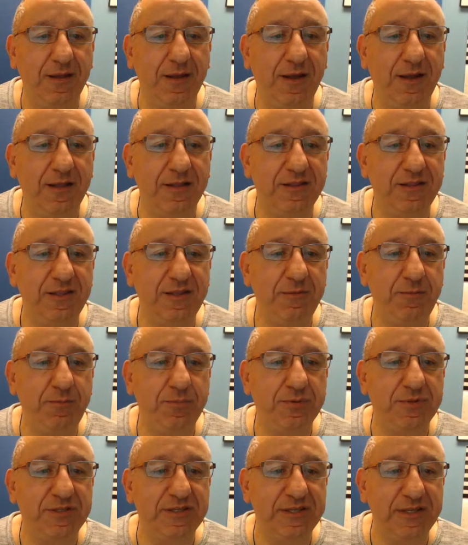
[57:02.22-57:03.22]
Uh,
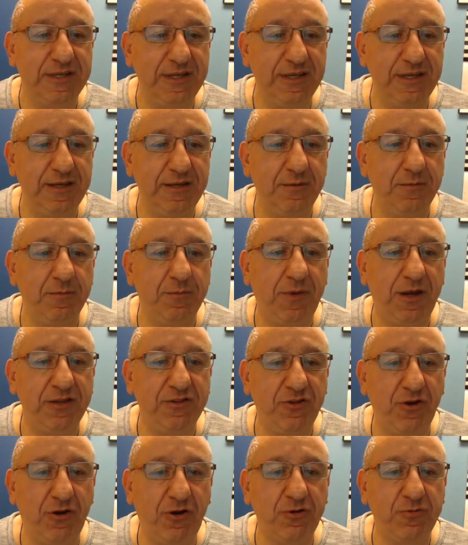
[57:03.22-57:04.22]
deep seeing. My
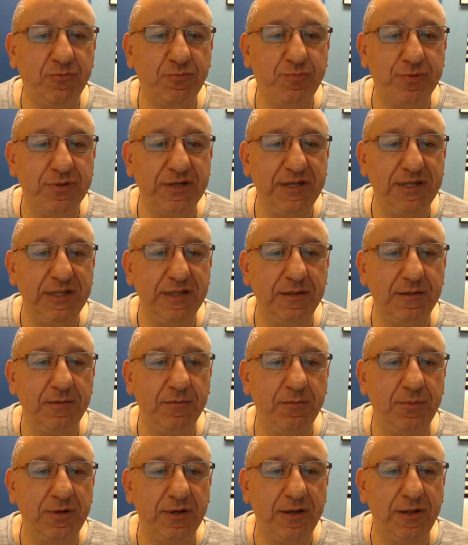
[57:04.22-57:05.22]
dog breathe,
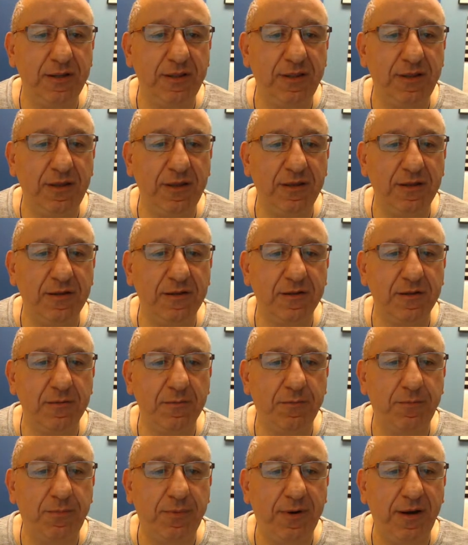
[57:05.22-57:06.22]
breathing,
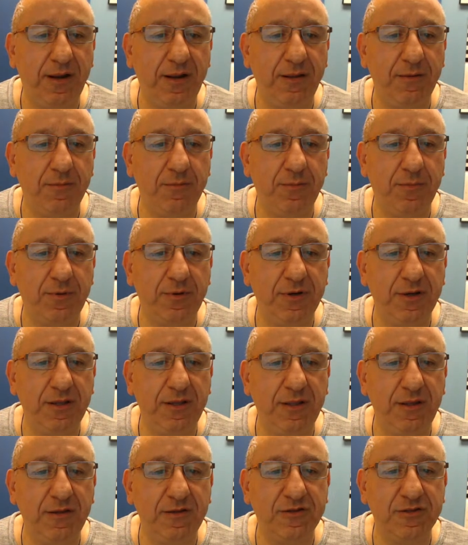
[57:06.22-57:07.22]

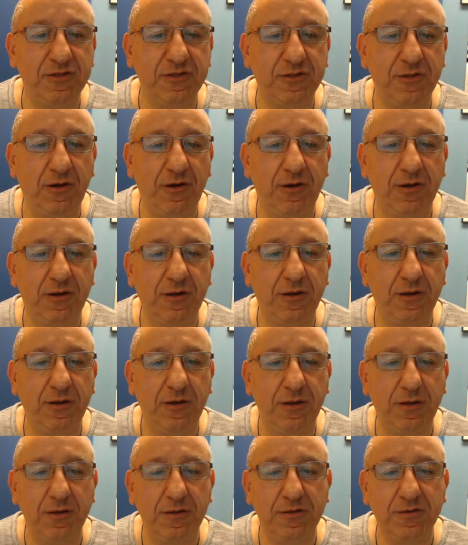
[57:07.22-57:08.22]
breathing stuck
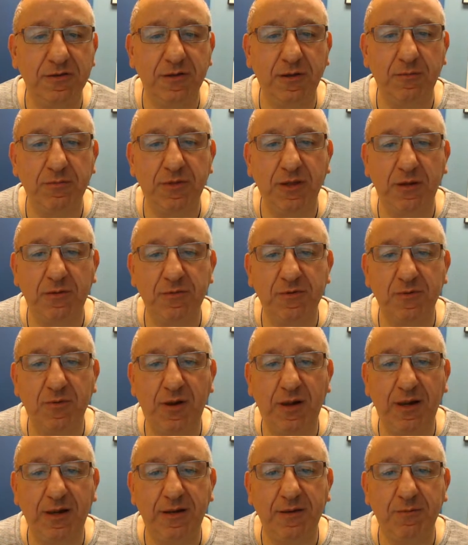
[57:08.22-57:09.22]
sometimes
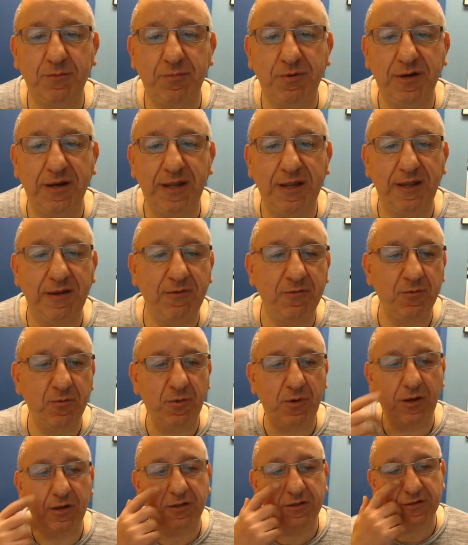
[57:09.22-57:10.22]
while playing.
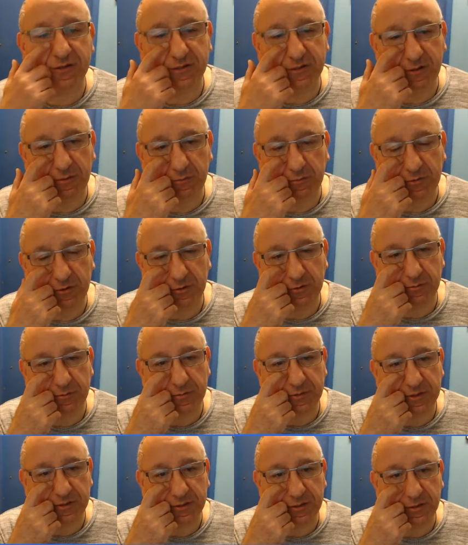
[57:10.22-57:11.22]
What
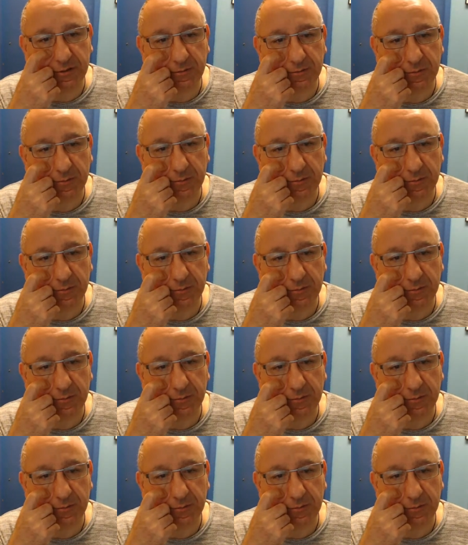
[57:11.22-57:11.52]
symptom is it?